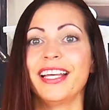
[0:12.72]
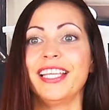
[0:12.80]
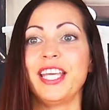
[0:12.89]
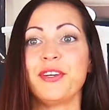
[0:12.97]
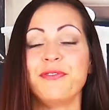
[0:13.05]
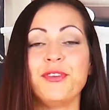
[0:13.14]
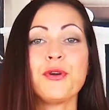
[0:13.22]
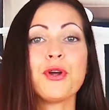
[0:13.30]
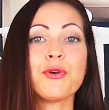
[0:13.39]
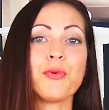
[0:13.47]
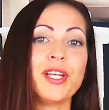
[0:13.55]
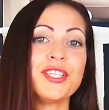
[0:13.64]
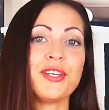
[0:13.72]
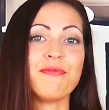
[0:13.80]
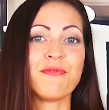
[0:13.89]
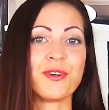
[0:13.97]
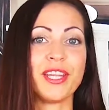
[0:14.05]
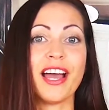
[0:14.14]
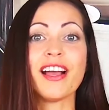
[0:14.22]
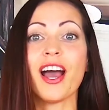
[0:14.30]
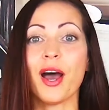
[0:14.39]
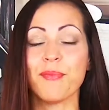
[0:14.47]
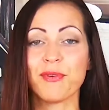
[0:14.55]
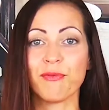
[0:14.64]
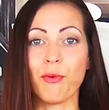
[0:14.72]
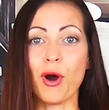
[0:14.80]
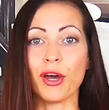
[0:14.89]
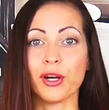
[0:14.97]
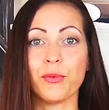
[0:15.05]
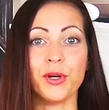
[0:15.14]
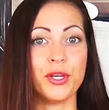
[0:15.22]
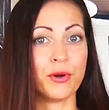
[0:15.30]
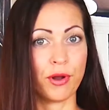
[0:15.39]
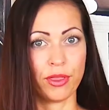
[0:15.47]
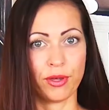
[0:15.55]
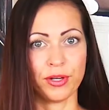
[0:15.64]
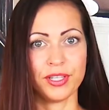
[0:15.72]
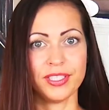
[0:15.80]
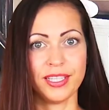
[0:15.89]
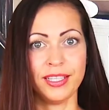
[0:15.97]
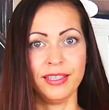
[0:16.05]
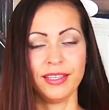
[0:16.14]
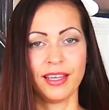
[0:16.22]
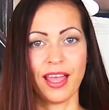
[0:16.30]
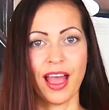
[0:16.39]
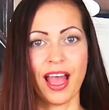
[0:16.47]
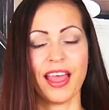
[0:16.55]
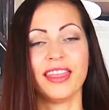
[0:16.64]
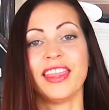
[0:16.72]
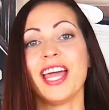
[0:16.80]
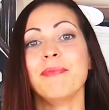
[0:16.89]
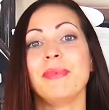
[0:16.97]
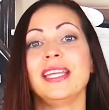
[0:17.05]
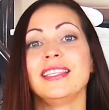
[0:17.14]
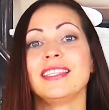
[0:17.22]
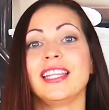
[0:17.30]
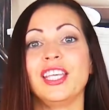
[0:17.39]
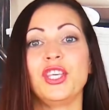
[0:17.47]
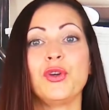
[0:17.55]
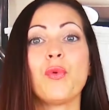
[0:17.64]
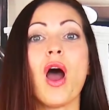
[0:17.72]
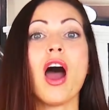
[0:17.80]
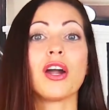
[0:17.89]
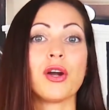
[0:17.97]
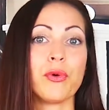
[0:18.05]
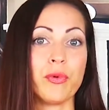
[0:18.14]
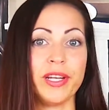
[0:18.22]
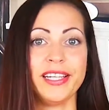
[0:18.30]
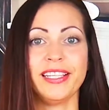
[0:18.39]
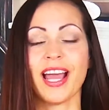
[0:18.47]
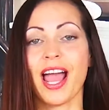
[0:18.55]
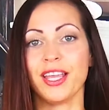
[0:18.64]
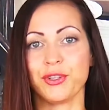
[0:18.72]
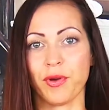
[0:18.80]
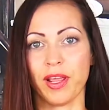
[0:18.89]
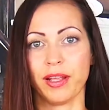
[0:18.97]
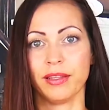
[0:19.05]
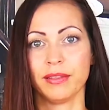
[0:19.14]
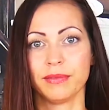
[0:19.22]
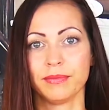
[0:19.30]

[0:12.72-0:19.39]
If you're reaching for that cup of water when you're thirsty, that means that you are already dehydrated.